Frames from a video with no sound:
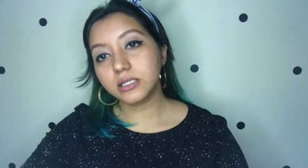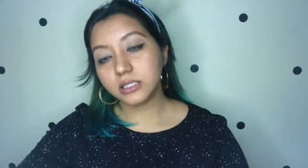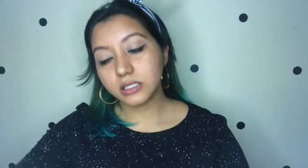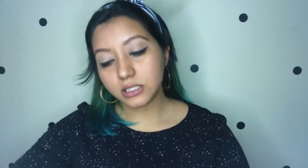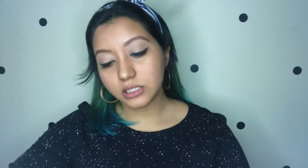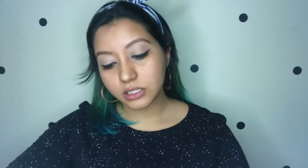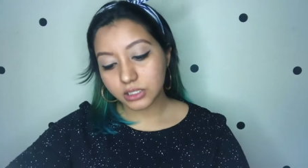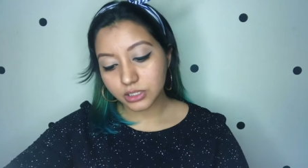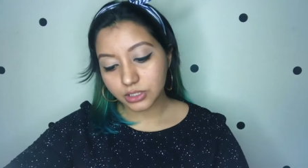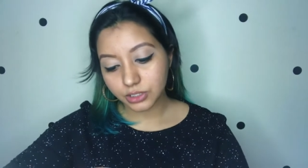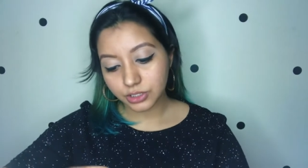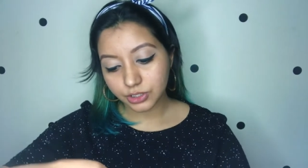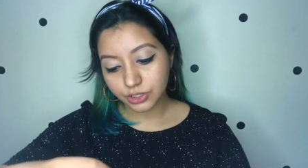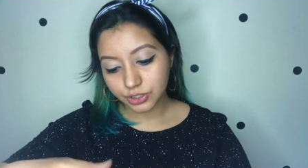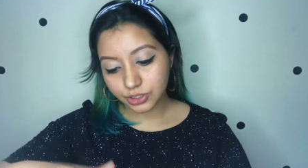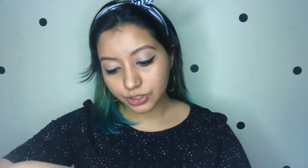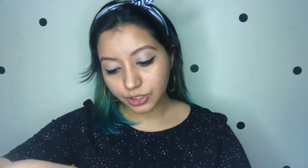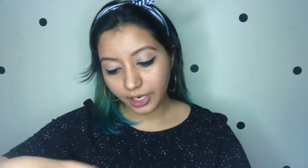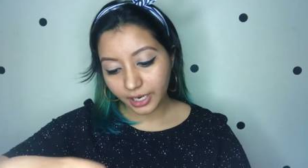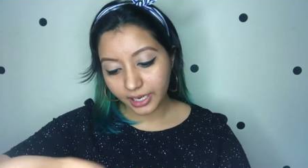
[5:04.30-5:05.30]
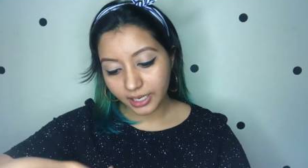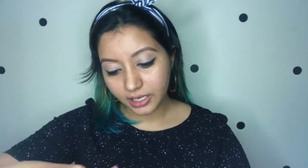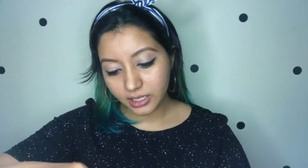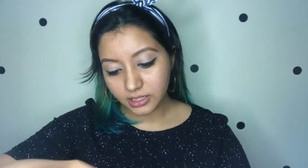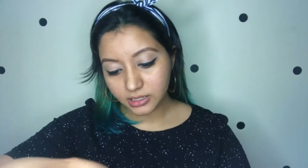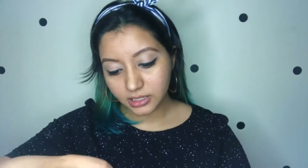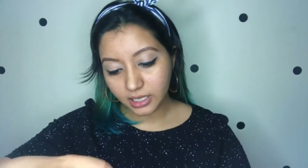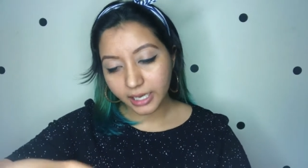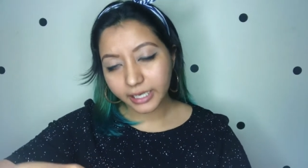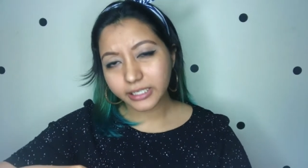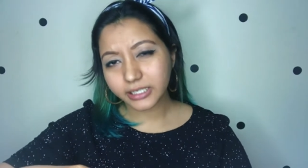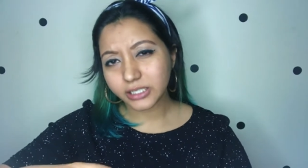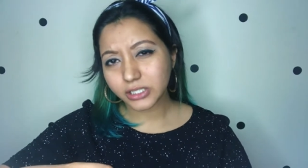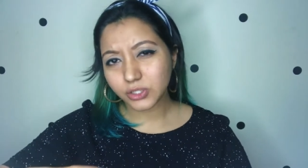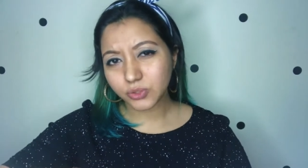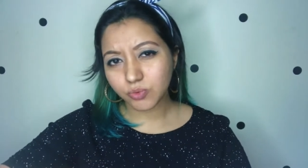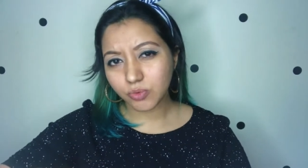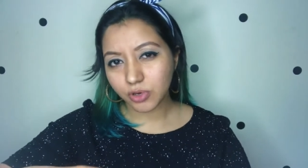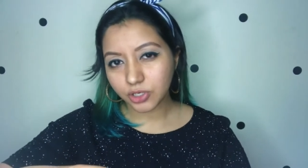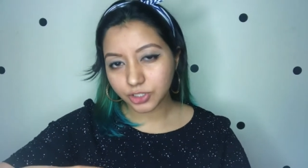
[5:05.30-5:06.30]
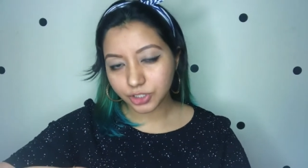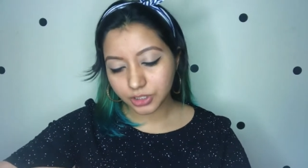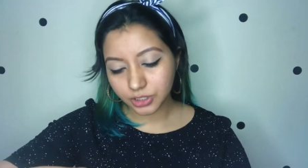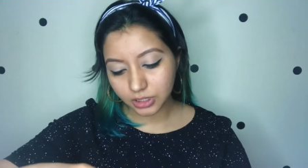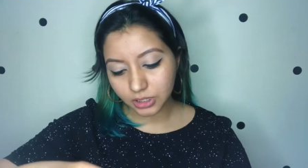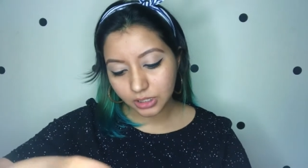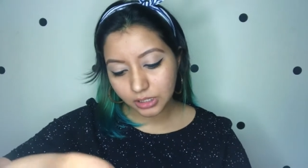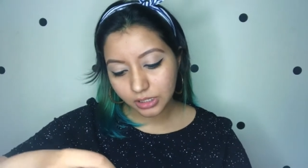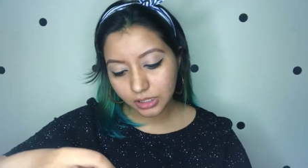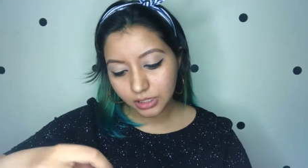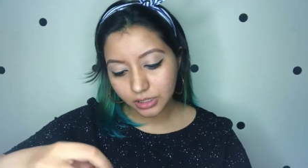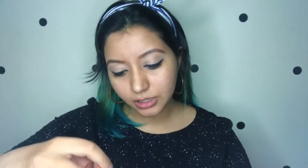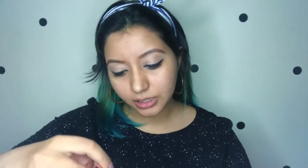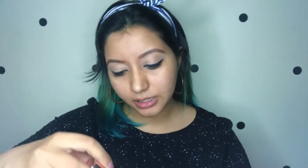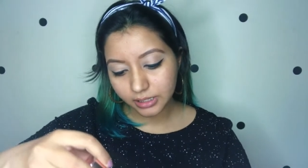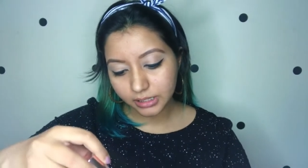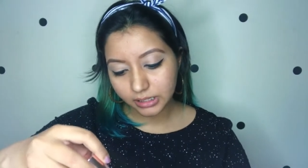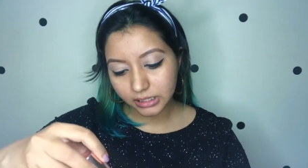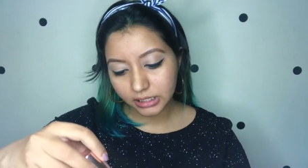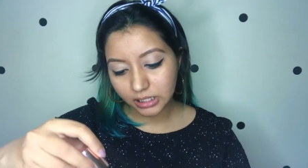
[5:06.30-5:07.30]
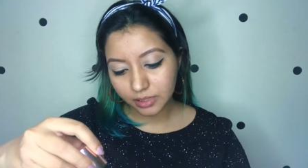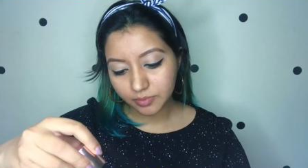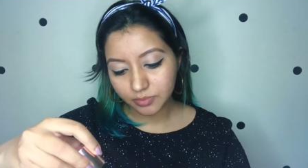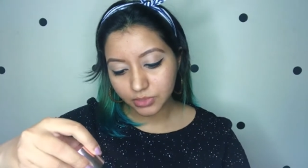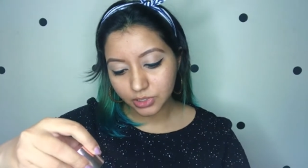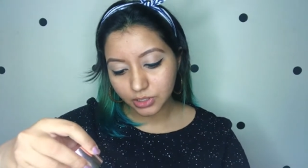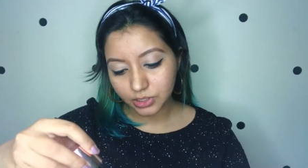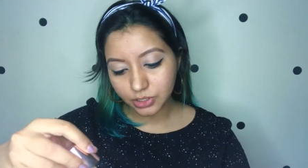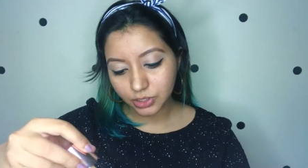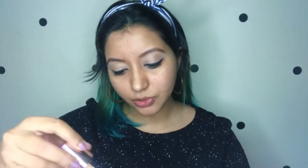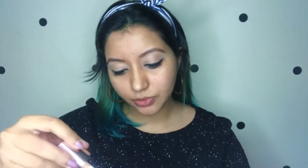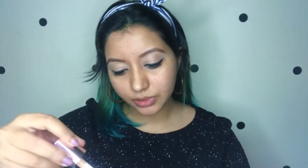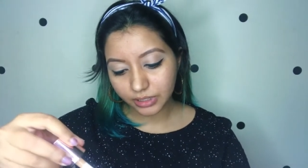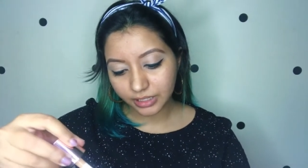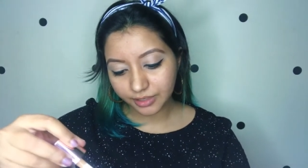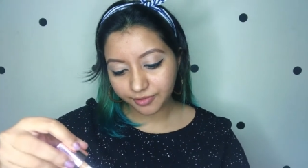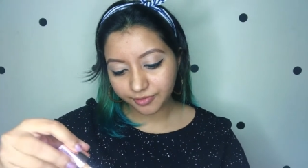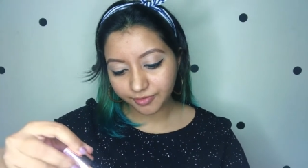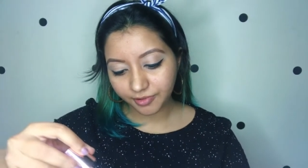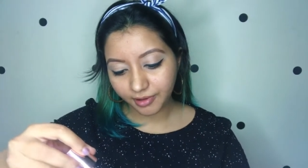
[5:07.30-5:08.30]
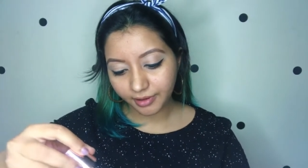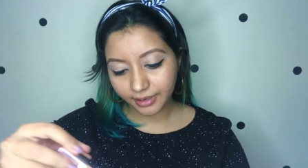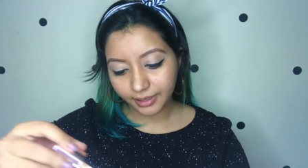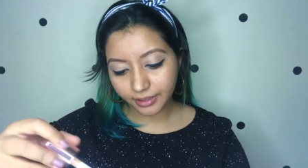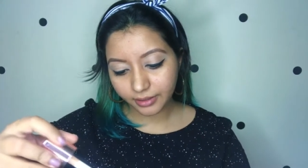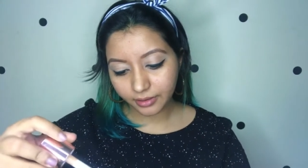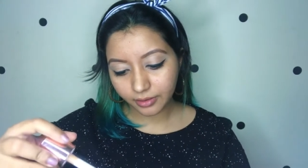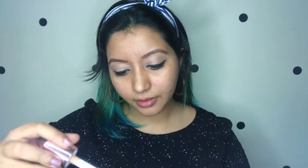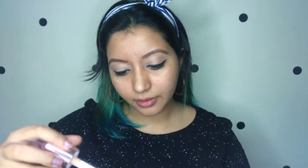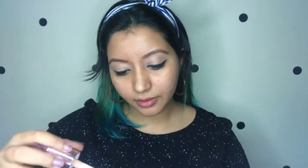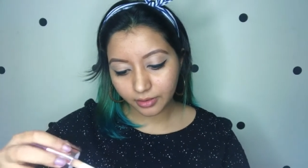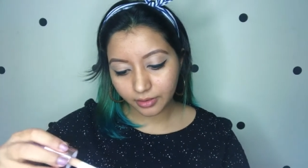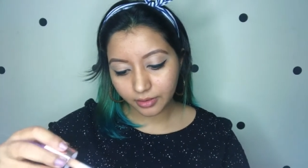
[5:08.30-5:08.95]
the shade I did swatch it earlier it seemed totally fine